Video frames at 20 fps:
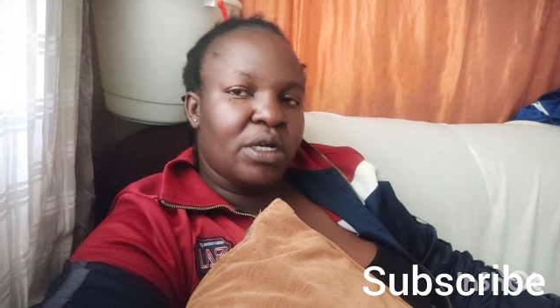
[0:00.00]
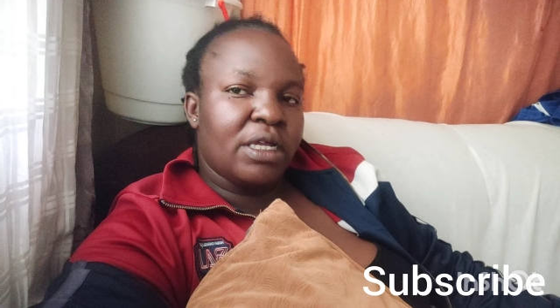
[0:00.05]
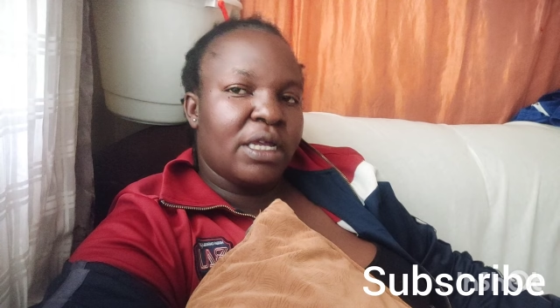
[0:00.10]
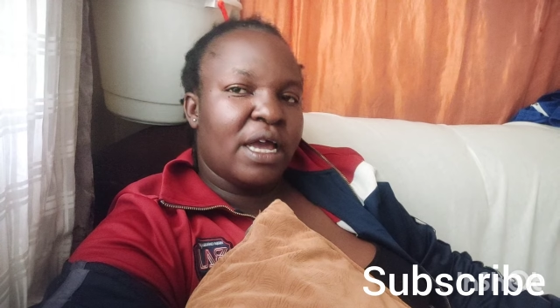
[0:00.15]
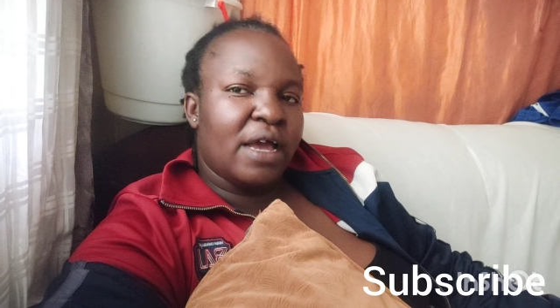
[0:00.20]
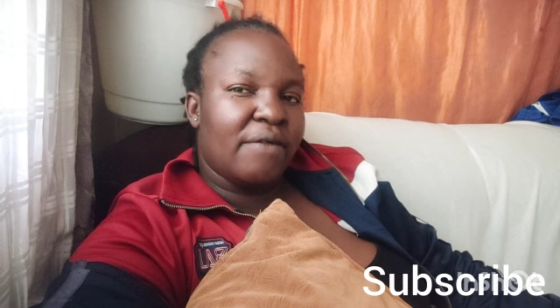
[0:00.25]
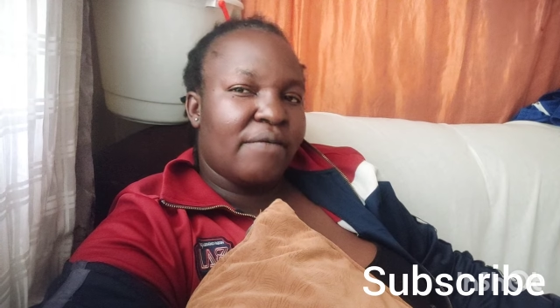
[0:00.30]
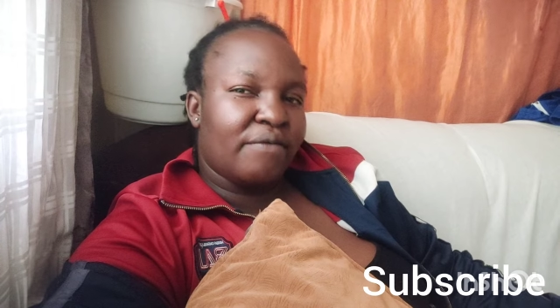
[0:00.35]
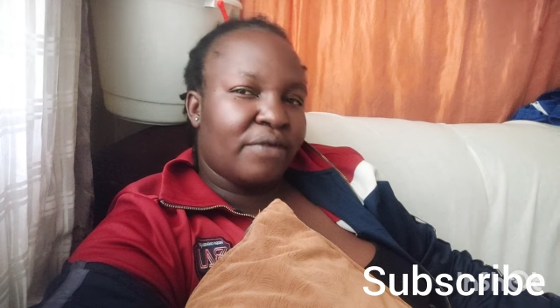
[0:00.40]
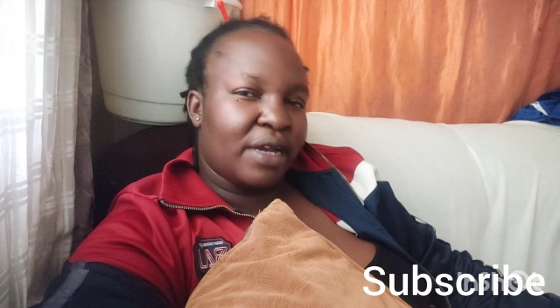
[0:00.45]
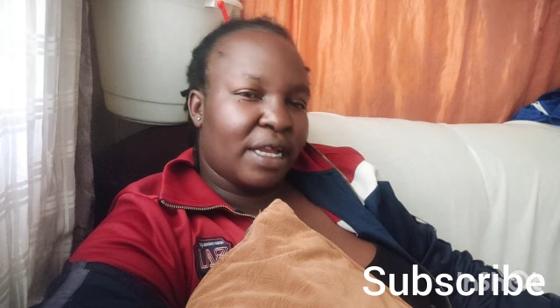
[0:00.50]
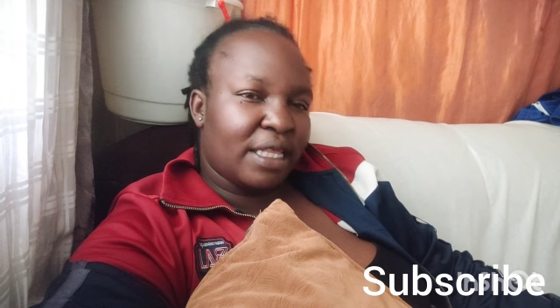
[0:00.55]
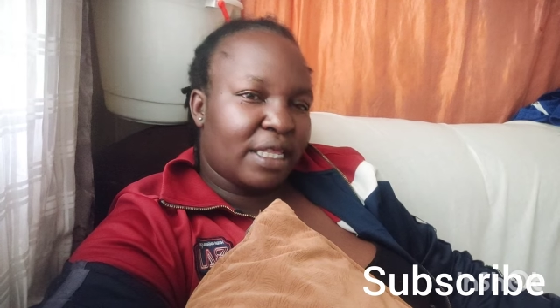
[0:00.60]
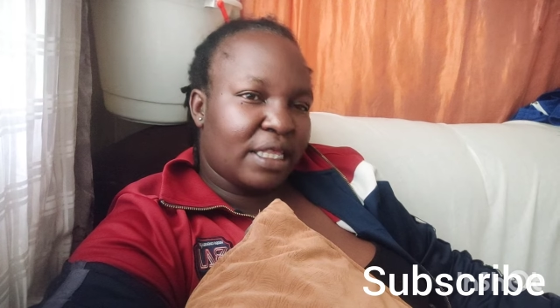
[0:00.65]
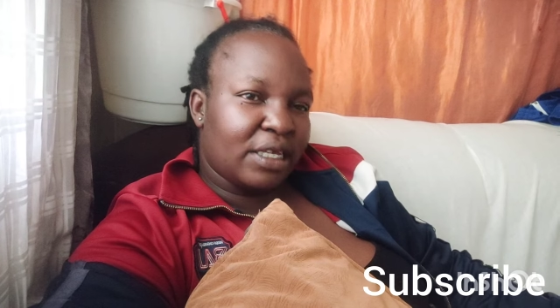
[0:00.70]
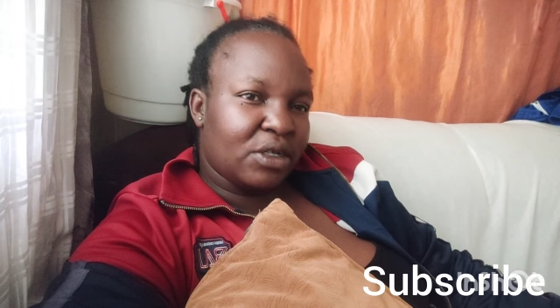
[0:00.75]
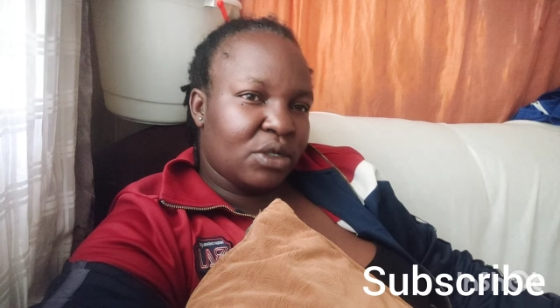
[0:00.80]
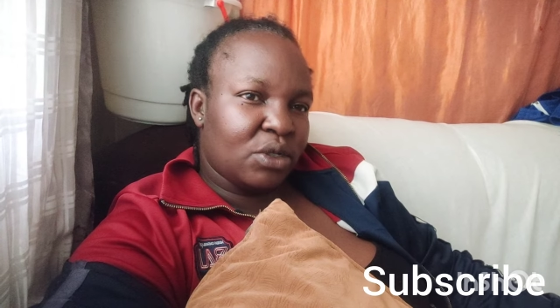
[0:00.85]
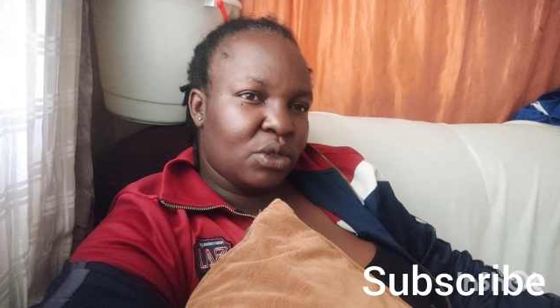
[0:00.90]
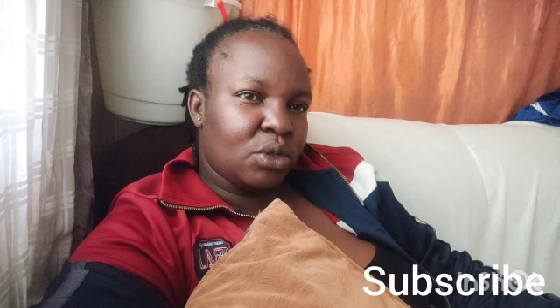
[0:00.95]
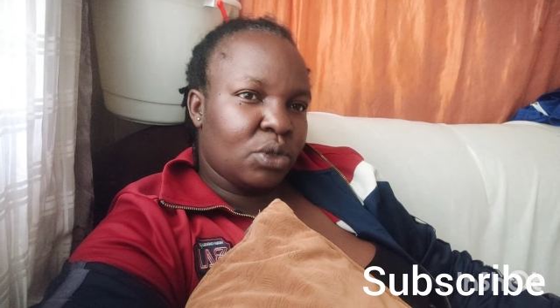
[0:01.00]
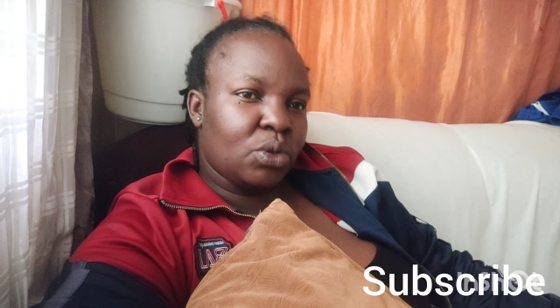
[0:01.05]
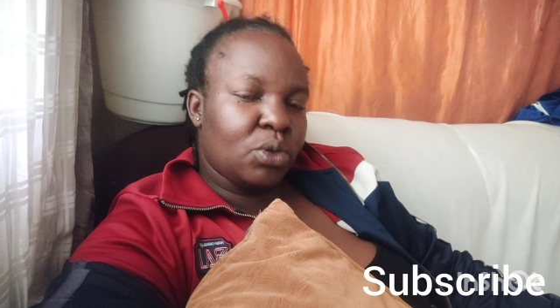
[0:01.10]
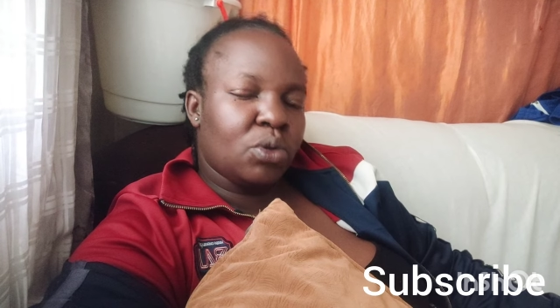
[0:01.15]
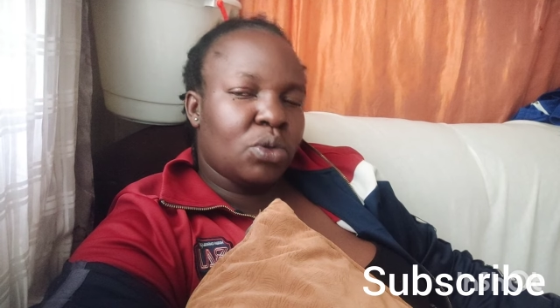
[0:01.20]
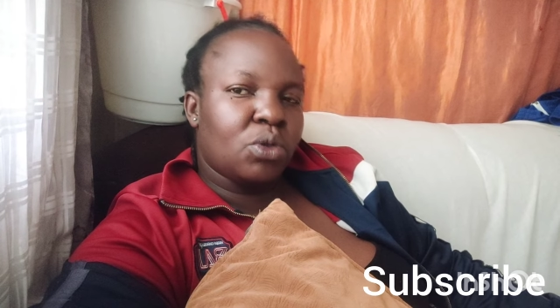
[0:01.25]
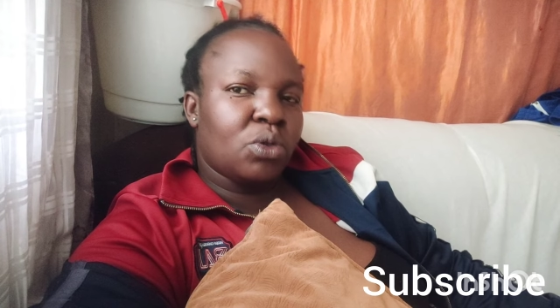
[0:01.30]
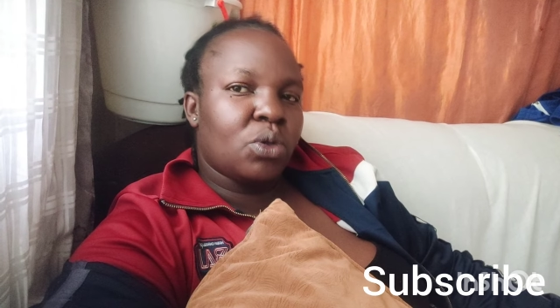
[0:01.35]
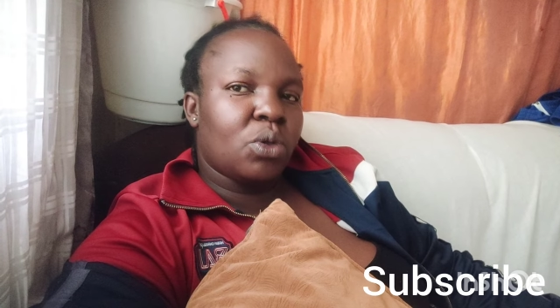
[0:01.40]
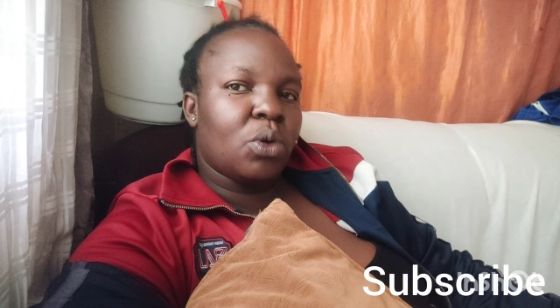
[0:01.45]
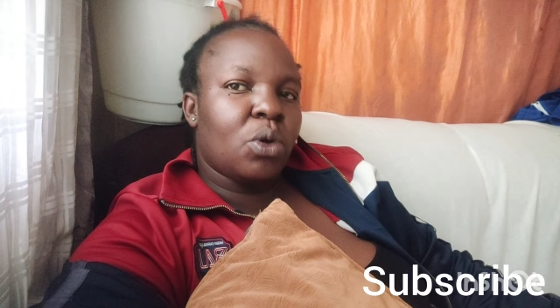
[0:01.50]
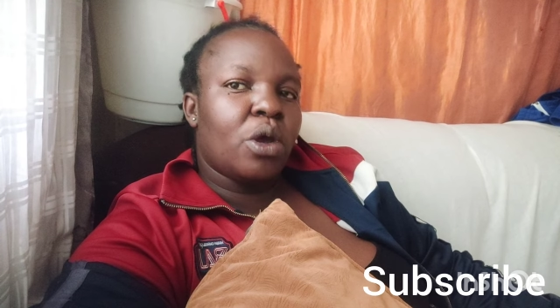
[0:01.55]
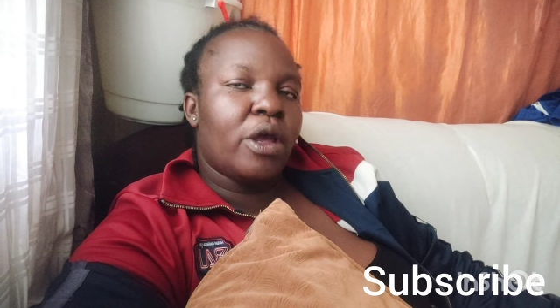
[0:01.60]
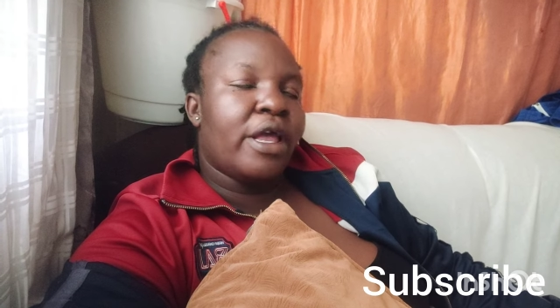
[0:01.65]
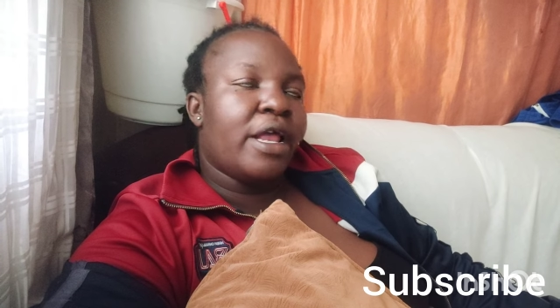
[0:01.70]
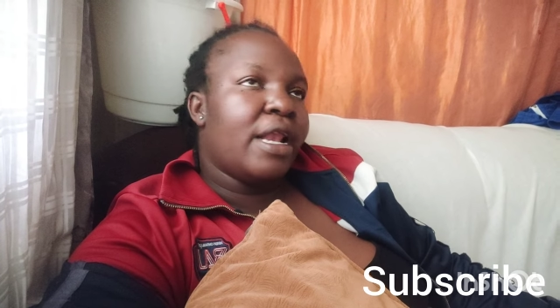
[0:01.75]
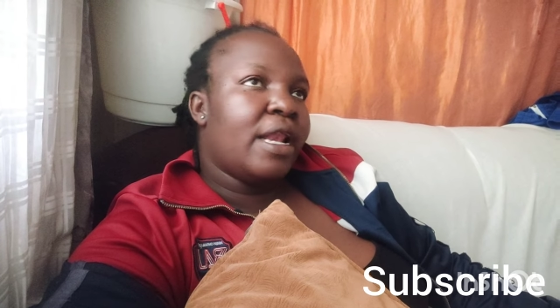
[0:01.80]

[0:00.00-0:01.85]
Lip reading: I have nothing to do, so